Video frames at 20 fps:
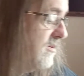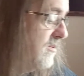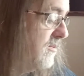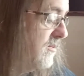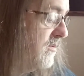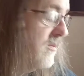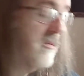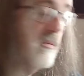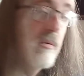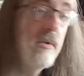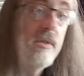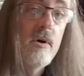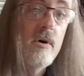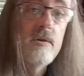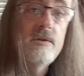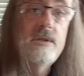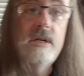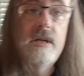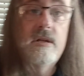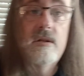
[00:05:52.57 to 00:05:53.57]
with
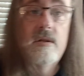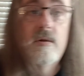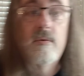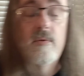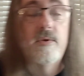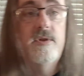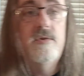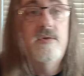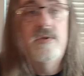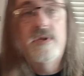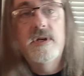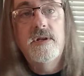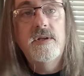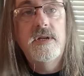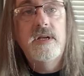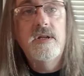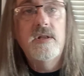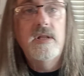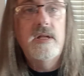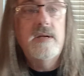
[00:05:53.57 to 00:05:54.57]
utility
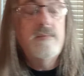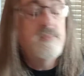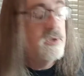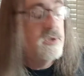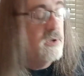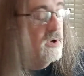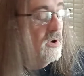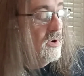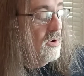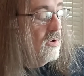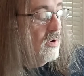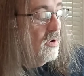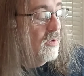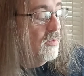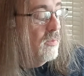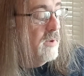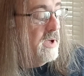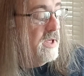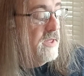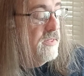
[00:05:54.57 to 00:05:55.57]
clips or
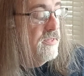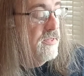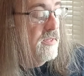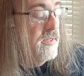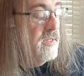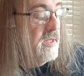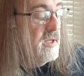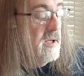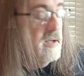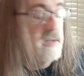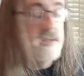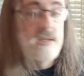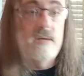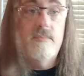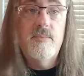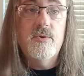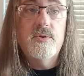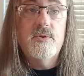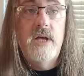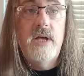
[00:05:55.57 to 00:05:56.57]
with a
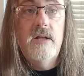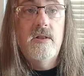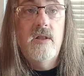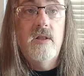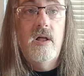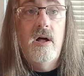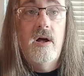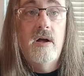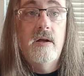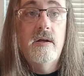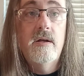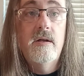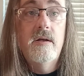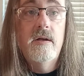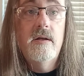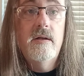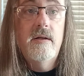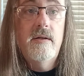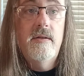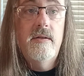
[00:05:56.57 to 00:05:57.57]
simple tech lock
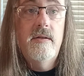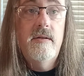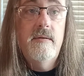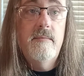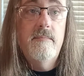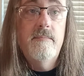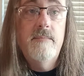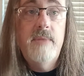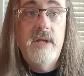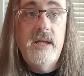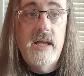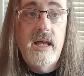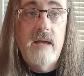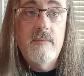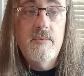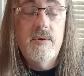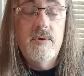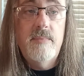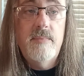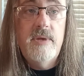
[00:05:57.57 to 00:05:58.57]
being
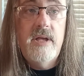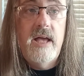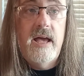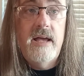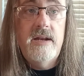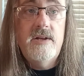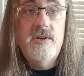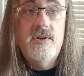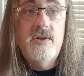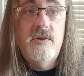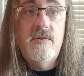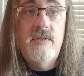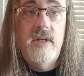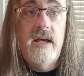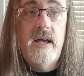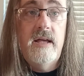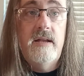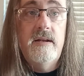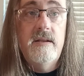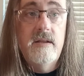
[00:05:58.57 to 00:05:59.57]
able to be added to
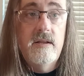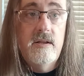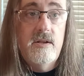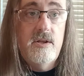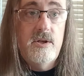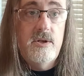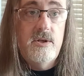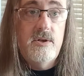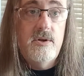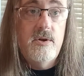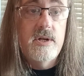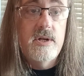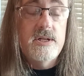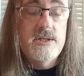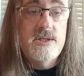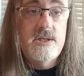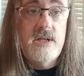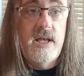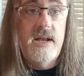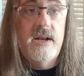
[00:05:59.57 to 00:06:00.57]
that, you could
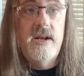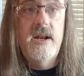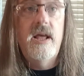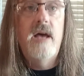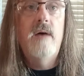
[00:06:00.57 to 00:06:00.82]
set it up